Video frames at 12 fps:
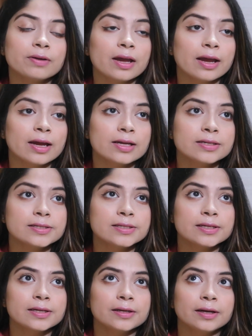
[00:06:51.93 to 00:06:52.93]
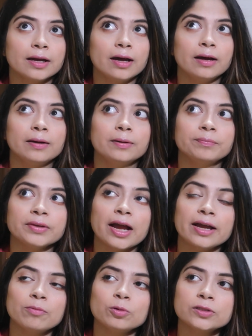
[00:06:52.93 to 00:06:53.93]
and
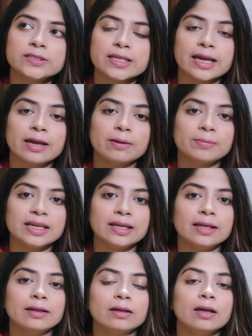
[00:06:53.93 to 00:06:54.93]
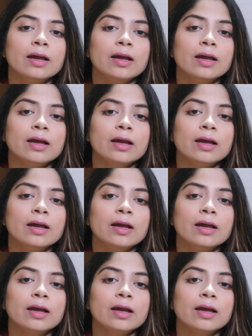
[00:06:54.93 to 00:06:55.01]
I would say I'm eating